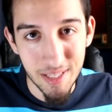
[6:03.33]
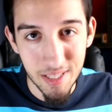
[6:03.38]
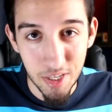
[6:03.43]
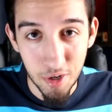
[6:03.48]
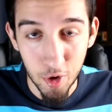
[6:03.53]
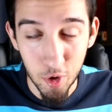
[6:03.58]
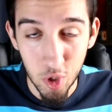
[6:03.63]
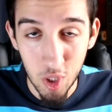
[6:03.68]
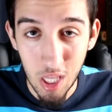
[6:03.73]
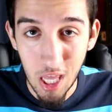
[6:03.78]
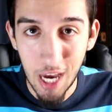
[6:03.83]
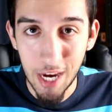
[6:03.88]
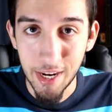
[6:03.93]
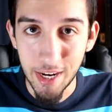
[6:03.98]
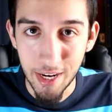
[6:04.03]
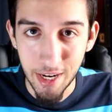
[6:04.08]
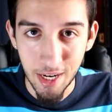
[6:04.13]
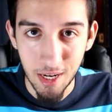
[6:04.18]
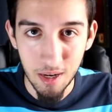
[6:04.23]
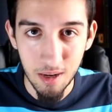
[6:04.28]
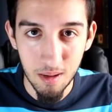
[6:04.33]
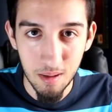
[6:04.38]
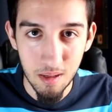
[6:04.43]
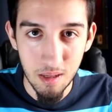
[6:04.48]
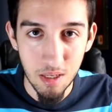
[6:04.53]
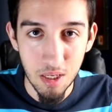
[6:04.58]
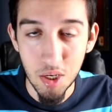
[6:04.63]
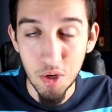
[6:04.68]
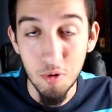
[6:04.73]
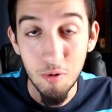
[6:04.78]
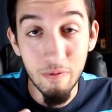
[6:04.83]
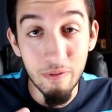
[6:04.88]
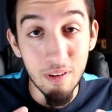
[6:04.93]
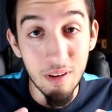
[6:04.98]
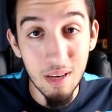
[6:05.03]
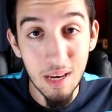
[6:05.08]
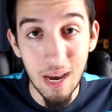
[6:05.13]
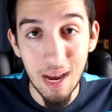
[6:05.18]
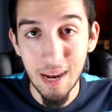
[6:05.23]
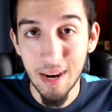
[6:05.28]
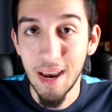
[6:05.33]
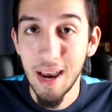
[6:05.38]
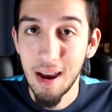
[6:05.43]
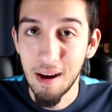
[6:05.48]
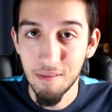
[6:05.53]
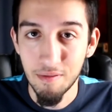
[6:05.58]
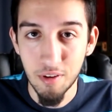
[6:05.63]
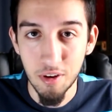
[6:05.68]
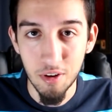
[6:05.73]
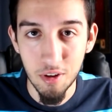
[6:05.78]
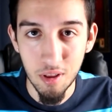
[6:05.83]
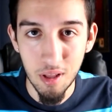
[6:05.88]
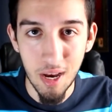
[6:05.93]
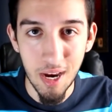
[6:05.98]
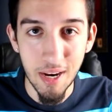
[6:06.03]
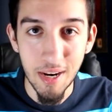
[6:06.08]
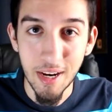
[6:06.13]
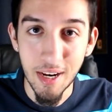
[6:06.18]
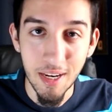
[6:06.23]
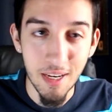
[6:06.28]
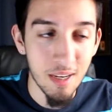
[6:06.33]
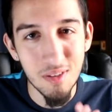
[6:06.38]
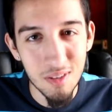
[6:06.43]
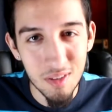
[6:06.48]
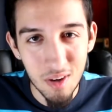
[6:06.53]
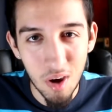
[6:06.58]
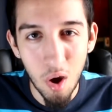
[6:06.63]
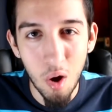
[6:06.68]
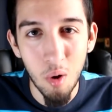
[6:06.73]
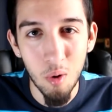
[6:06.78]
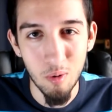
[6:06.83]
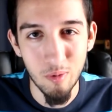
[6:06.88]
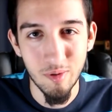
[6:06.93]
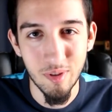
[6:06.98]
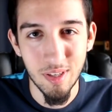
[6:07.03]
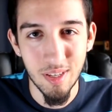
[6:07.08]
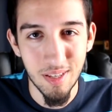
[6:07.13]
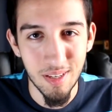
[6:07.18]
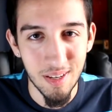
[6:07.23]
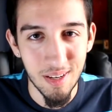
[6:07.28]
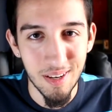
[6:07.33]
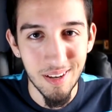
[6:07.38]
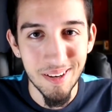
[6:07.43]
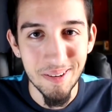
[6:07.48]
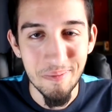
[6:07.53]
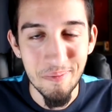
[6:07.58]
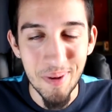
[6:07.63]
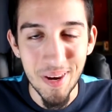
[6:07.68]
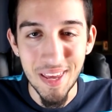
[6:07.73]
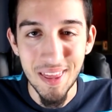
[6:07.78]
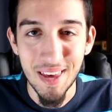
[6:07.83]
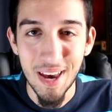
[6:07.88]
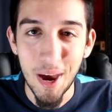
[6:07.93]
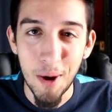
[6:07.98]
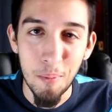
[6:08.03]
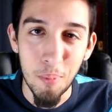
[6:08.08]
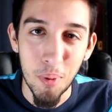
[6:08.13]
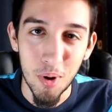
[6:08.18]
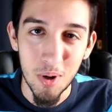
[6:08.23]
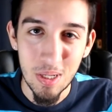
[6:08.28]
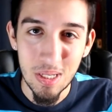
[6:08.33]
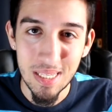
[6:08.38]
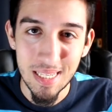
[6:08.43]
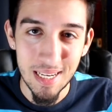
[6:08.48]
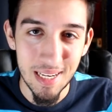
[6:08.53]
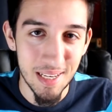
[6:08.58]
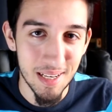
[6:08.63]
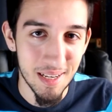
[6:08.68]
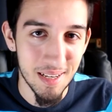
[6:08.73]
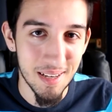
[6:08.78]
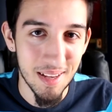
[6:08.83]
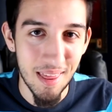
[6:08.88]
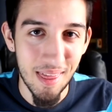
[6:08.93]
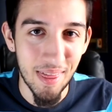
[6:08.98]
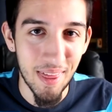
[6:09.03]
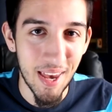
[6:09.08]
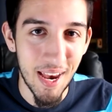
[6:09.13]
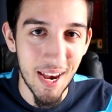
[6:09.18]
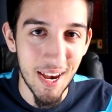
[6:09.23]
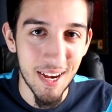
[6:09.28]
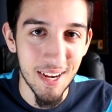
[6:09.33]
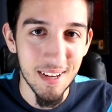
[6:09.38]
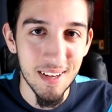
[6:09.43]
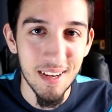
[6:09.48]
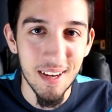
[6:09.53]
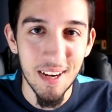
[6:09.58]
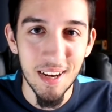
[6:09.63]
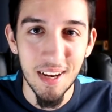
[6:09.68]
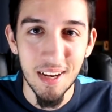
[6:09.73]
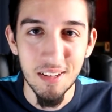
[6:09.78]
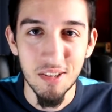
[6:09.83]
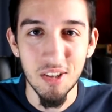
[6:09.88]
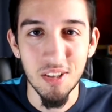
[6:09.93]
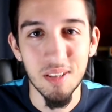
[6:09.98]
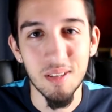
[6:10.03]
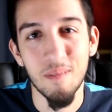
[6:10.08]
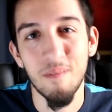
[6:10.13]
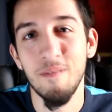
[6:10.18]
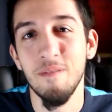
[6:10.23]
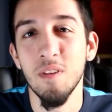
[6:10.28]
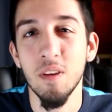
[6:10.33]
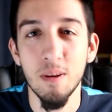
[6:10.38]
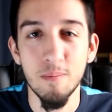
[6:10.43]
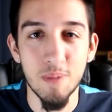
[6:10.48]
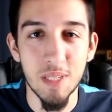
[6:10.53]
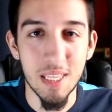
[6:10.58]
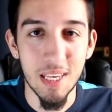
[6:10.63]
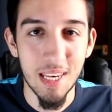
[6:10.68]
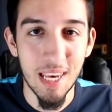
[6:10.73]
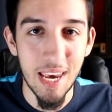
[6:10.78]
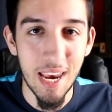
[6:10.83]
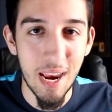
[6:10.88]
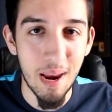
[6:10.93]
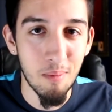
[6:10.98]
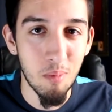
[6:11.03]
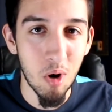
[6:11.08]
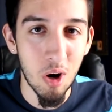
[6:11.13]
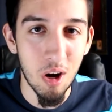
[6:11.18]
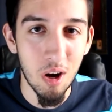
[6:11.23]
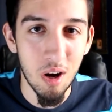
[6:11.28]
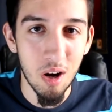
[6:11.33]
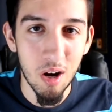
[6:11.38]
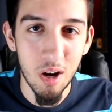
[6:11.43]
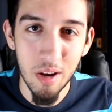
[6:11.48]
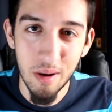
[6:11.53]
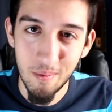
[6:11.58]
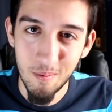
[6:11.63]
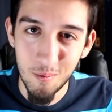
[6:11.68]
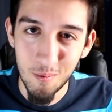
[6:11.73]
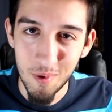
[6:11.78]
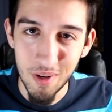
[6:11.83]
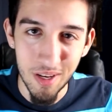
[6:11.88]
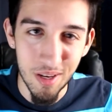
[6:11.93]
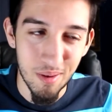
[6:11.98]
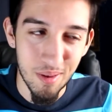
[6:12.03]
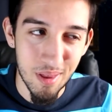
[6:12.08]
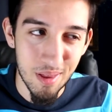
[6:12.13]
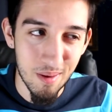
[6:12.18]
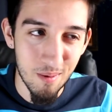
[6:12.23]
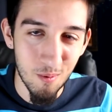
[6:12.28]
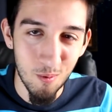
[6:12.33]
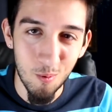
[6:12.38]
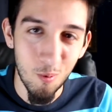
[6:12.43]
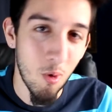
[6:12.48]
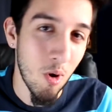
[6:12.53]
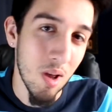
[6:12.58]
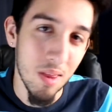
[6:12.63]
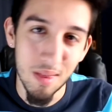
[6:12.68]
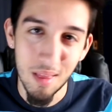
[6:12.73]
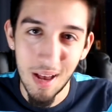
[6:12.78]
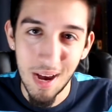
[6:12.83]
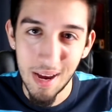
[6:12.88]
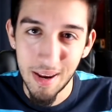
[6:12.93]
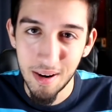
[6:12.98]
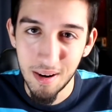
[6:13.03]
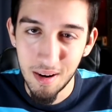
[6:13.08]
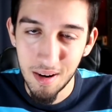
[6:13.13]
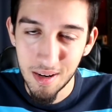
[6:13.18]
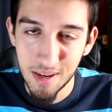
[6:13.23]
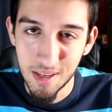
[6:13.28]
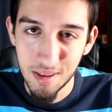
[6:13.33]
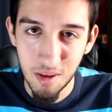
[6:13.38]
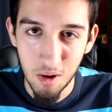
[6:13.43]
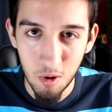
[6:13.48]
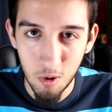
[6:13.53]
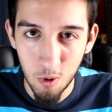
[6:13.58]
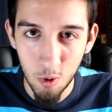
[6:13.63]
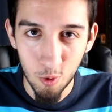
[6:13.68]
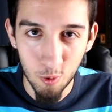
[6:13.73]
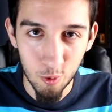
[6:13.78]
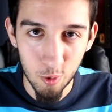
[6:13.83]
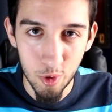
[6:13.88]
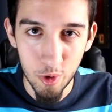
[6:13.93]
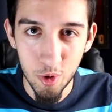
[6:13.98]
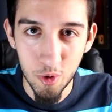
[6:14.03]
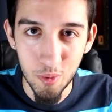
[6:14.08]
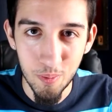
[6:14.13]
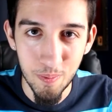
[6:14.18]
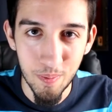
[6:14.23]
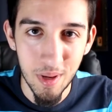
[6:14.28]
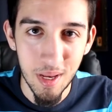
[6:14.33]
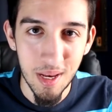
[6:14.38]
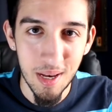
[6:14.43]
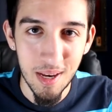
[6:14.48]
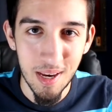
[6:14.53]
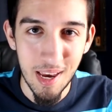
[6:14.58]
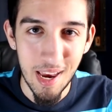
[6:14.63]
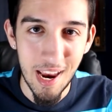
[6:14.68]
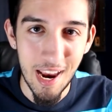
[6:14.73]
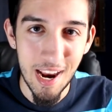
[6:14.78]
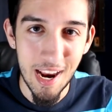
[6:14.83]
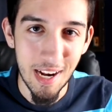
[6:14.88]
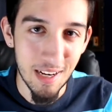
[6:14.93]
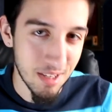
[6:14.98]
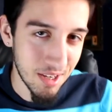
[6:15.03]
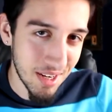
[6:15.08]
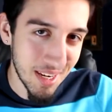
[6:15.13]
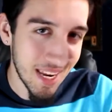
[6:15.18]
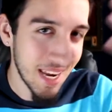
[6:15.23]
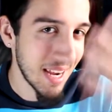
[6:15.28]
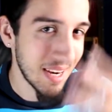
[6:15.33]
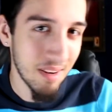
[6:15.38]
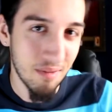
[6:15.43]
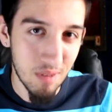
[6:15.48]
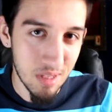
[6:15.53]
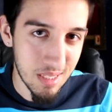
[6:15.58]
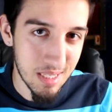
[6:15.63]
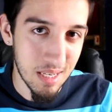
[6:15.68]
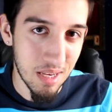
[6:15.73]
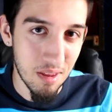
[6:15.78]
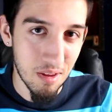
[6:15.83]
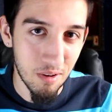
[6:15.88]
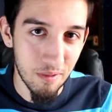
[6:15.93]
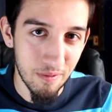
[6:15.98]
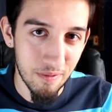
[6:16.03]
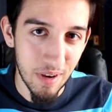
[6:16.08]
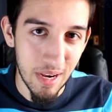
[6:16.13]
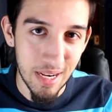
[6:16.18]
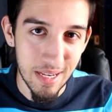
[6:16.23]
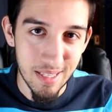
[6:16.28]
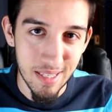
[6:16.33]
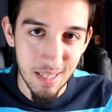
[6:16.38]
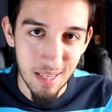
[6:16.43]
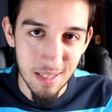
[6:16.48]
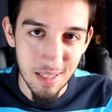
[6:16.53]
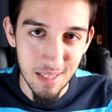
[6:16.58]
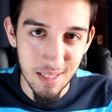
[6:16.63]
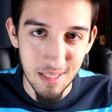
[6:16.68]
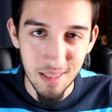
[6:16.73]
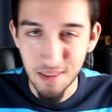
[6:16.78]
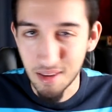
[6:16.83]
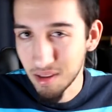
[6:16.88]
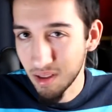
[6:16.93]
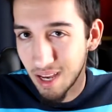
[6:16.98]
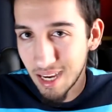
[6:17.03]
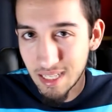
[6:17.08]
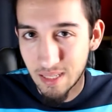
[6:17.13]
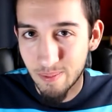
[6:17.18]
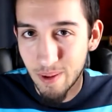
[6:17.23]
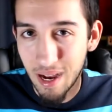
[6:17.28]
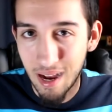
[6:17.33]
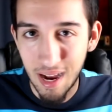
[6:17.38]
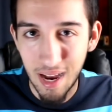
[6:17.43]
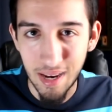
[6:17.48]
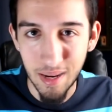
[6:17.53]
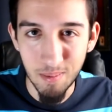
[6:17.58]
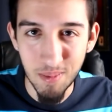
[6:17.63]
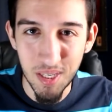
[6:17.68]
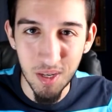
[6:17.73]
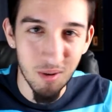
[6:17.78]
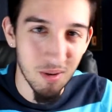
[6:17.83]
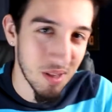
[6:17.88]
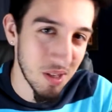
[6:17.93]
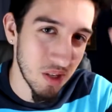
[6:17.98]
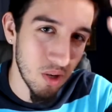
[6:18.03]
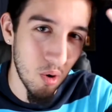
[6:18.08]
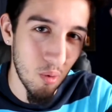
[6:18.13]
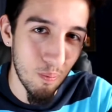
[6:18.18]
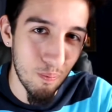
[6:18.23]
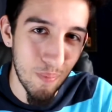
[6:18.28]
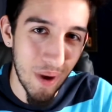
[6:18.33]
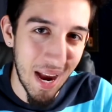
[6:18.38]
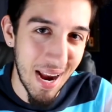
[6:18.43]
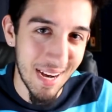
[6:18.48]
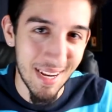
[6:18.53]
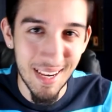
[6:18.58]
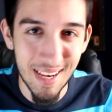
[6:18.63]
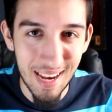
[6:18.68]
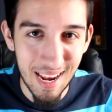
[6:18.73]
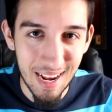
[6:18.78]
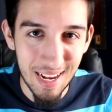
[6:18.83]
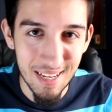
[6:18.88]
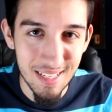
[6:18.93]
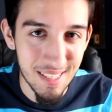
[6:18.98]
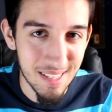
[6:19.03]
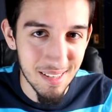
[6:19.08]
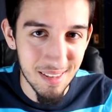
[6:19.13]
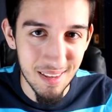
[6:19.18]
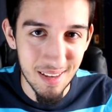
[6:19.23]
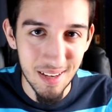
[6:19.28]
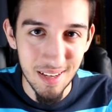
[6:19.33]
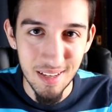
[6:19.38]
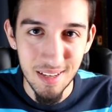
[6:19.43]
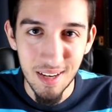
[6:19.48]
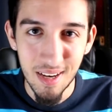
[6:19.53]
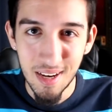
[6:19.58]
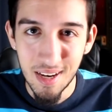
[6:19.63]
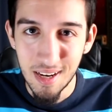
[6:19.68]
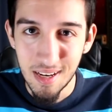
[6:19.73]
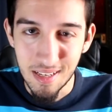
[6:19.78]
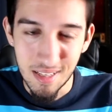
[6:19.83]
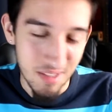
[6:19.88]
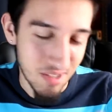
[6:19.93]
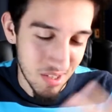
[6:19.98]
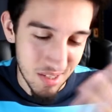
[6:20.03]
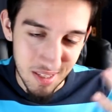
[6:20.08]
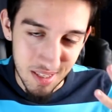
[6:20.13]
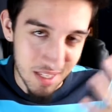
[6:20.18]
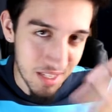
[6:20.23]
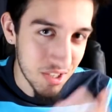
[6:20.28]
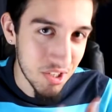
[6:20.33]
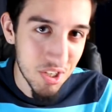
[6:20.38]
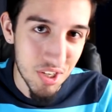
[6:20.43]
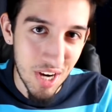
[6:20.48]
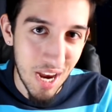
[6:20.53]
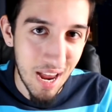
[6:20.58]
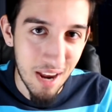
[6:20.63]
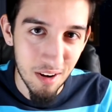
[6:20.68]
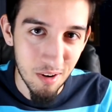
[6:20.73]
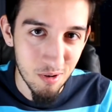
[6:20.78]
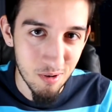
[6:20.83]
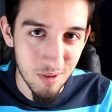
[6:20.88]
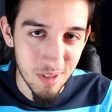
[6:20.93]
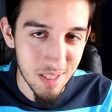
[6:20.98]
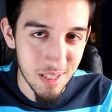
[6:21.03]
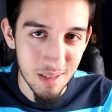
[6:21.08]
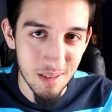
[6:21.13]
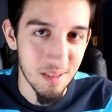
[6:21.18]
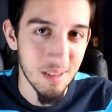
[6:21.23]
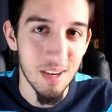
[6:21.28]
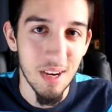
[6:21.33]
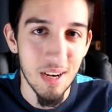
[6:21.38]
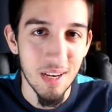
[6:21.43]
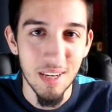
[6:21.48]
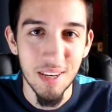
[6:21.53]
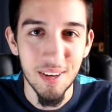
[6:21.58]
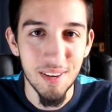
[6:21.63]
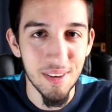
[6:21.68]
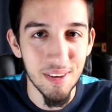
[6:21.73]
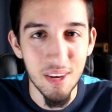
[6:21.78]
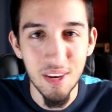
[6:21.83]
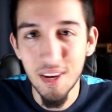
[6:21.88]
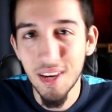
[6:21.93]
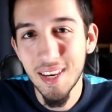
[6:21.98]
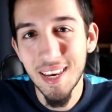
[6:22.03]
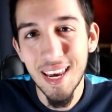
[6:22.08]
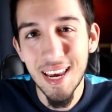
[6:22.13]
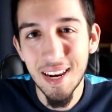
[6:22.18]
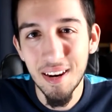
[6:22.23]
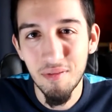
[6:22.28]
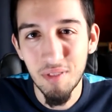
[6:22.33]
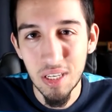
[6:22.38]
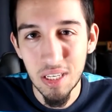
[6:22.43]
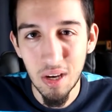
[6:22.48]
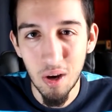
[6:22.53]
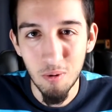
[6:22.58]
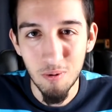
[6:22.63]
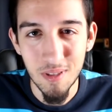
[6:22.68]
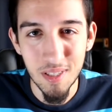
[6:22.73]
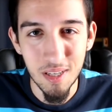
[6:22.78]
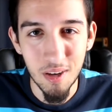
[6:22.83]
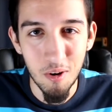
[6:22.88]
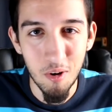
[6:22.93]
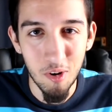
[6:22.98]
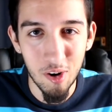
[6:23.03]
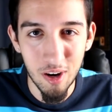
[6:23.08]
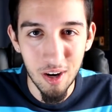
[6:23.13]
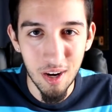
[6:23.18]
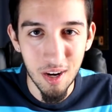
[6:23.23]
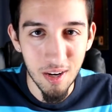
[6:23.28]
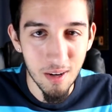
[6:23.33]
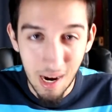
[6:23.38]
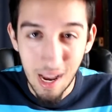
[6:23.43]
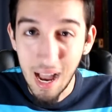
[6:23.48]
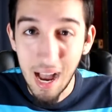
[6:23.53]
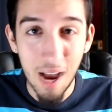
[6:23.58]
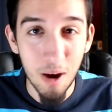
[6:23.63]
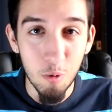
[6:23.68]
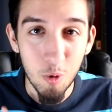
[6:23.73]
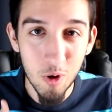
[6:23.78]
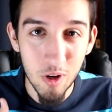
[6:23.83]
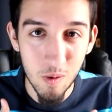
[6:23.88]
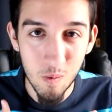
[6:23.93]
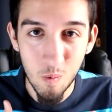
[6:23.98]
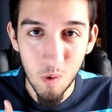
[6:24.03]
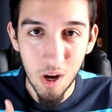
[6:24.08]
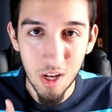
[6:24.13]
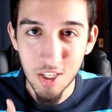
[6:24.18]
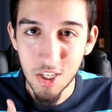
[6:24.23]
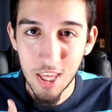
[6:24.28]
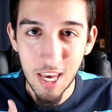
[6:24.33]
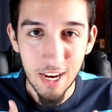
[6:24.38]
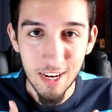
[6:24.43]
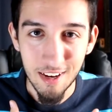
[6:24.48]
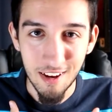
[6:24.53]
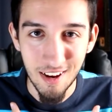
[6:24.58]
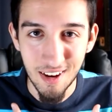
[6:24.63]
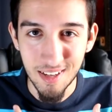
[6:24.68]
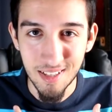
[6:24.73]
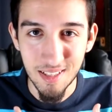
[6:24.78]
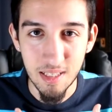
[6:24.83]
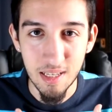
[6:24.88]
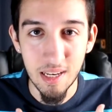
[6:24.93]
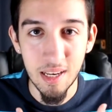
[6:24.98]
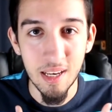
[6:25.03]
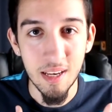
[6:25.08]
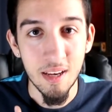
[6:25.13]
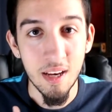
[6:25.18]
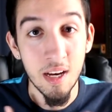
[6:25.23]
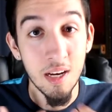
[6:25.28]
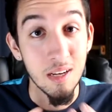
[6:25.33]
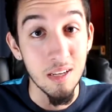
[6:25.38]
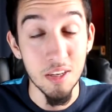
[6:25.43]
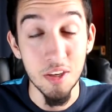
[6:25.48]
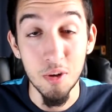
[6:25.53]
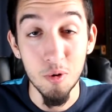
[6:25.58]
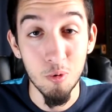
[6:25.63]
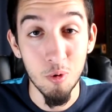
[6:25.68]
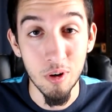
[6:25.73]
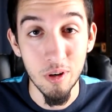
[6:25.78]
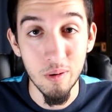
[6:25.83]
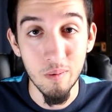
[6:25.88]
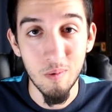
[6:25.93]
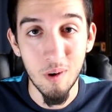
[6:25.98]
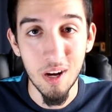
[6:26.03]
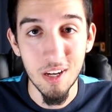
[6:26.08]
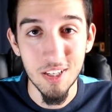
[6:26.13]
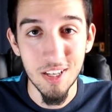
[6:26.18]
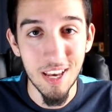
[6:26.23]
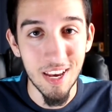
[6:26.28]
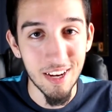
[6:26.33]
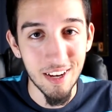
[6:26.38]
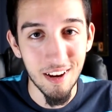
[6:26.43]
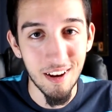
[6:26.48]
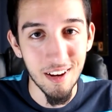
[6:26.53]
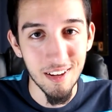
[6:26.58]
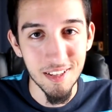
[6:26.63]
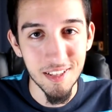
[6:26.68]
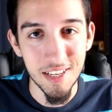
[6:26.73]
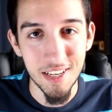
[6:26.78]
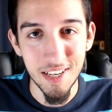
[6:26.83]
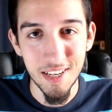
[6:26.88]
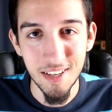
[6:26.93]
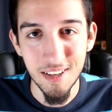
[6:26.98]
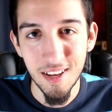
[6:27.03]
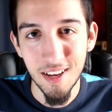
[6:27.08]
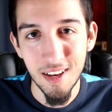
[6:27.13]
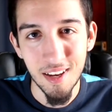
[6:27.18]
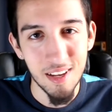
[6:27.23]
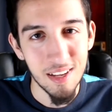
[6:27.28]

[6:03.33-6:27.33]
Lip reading: It's your lighting. You've gotta have good lighting. Don't be that person that just flips the camera on with one light on in the whole room and you can't even see their face because the light's behind them, so it's so backcast that you just see shadows and you can't even tell what's going on. I wouldn't watch that content. You wouldn't watch that content.